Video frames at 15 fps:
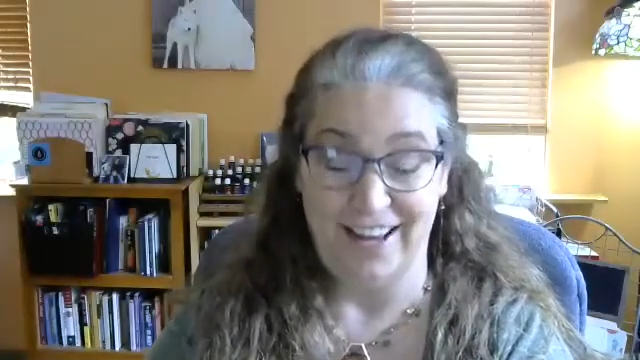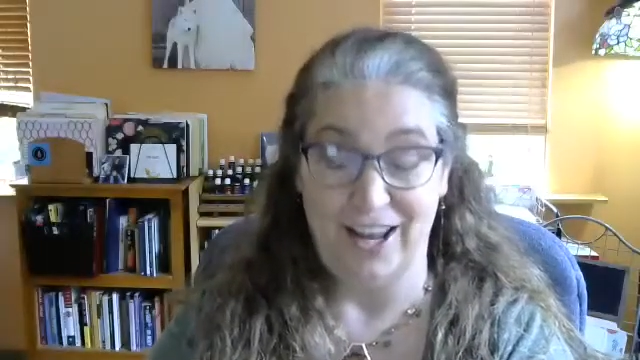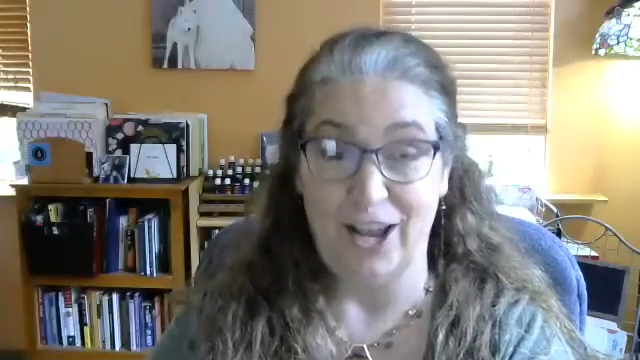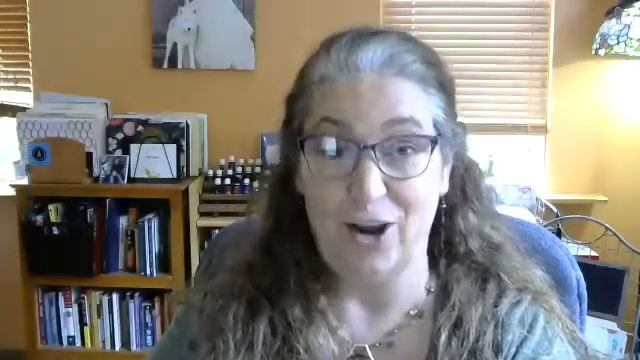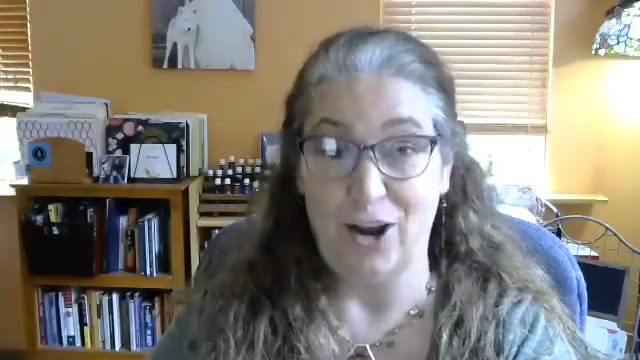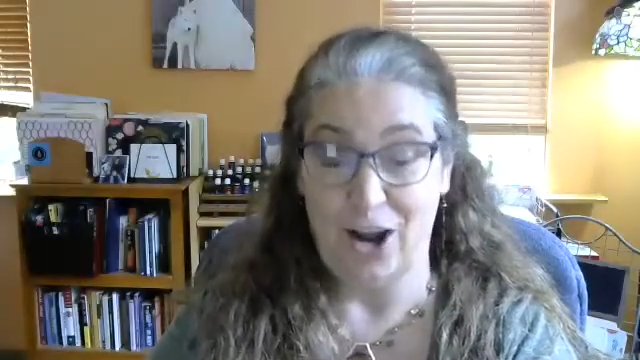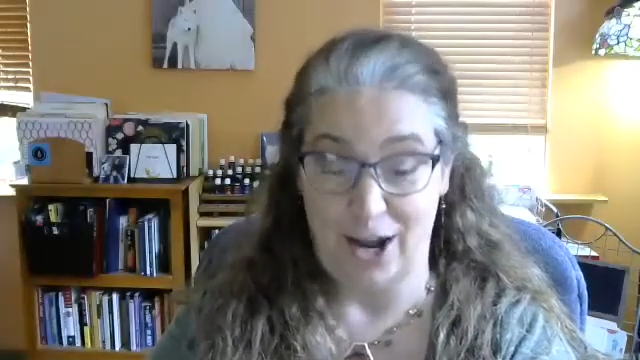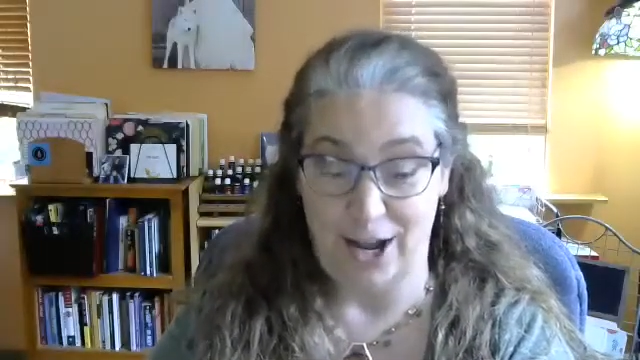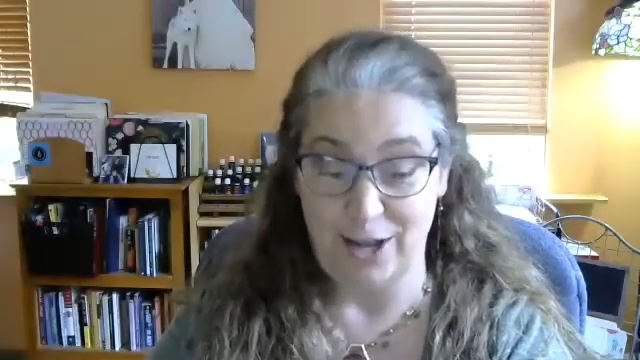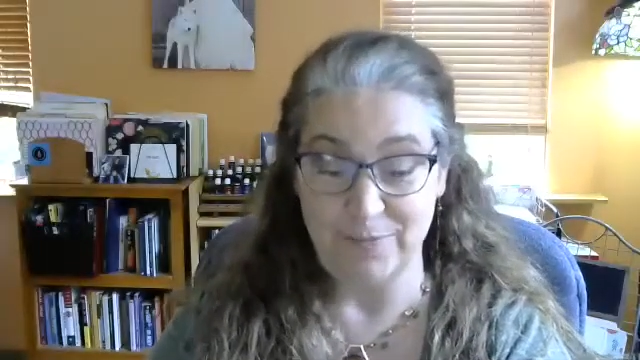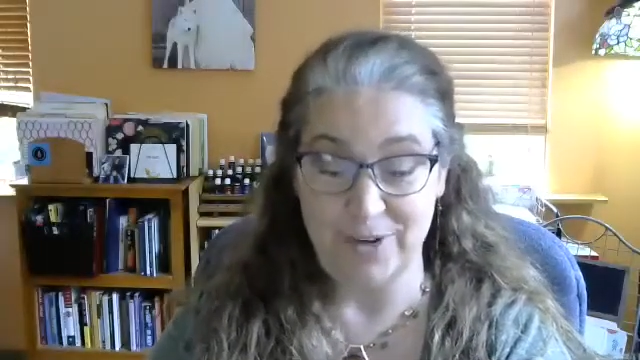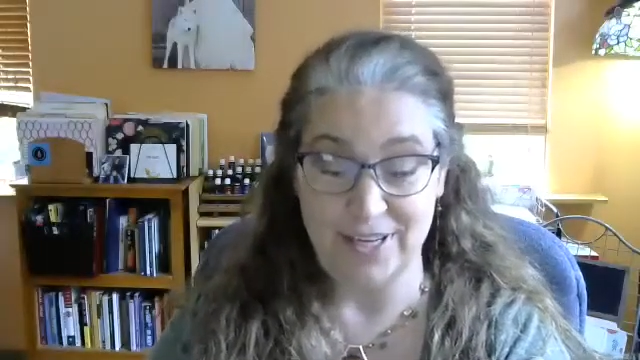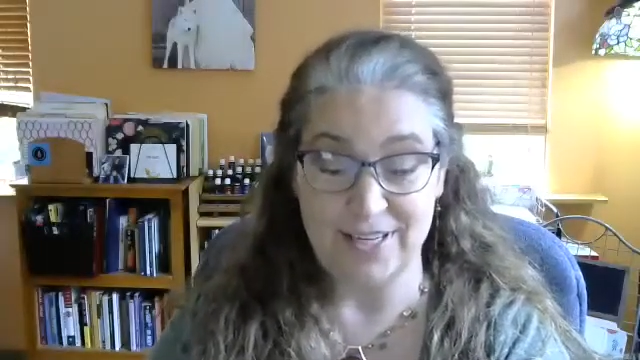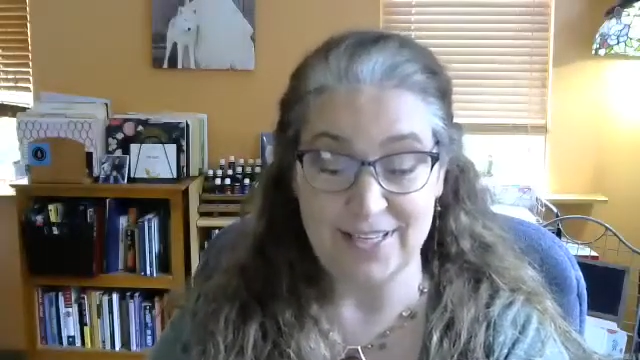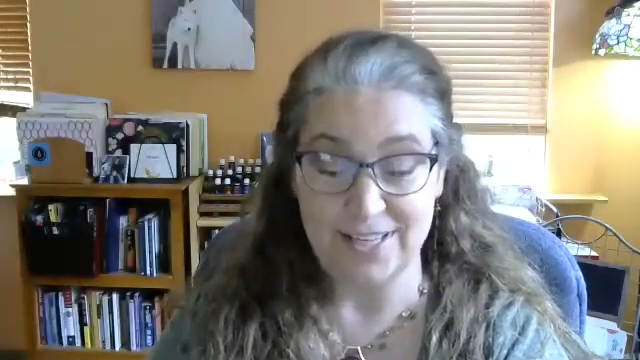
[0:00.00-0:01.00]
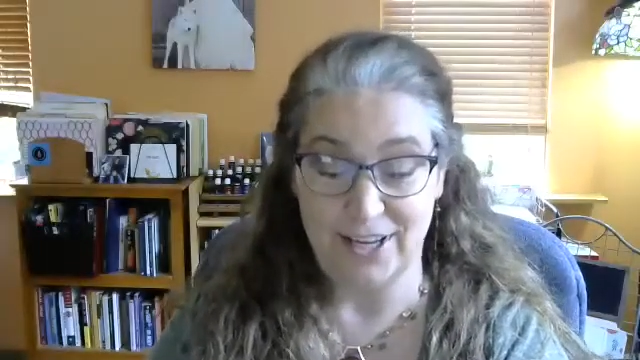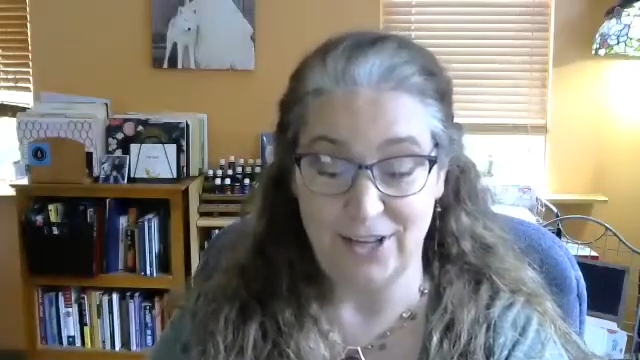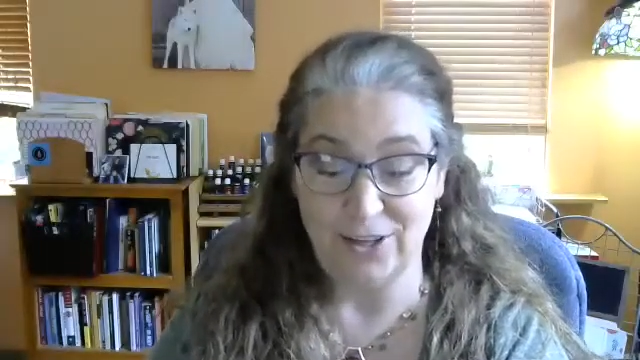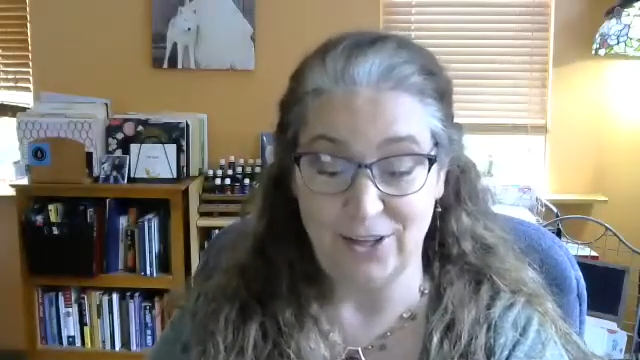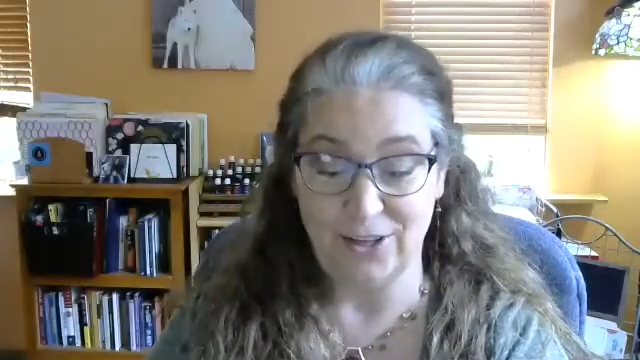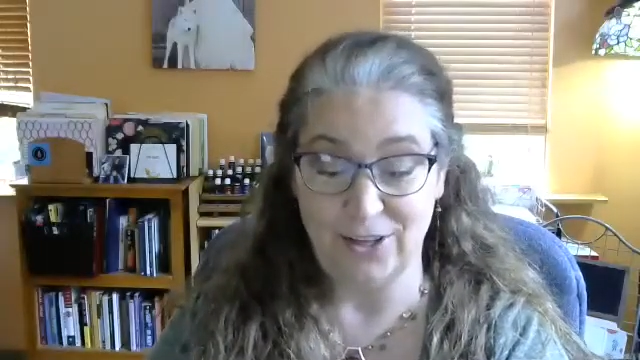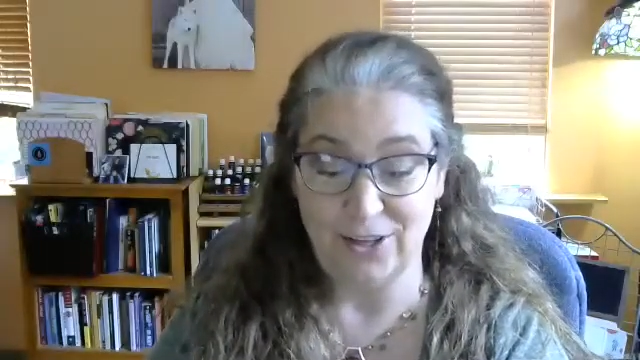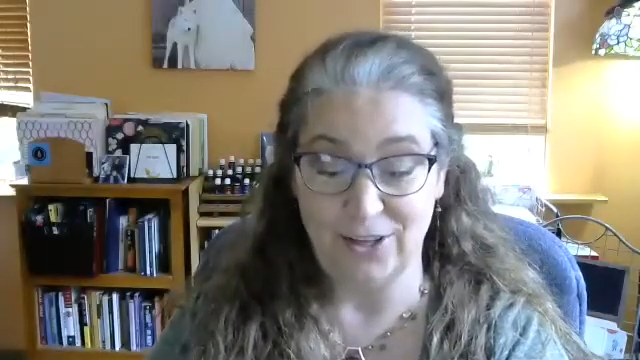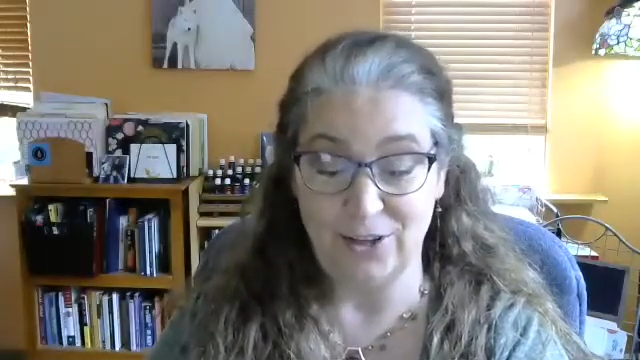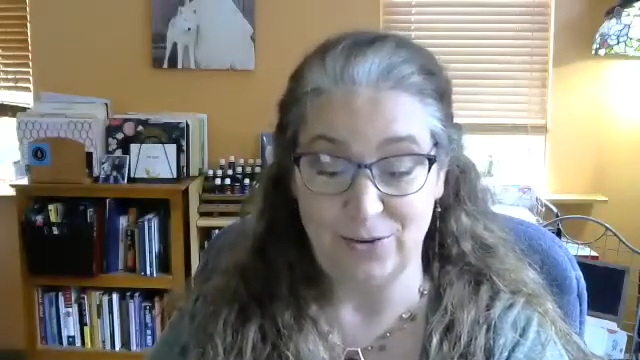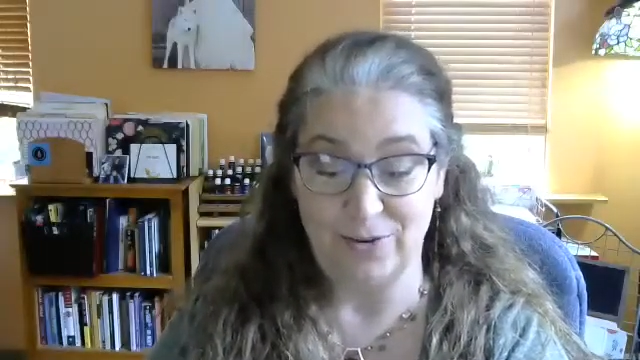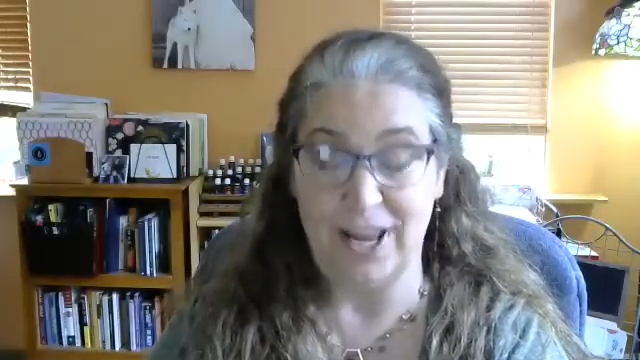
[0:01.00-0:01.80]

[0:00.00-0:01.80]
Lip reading: I'm going to tell you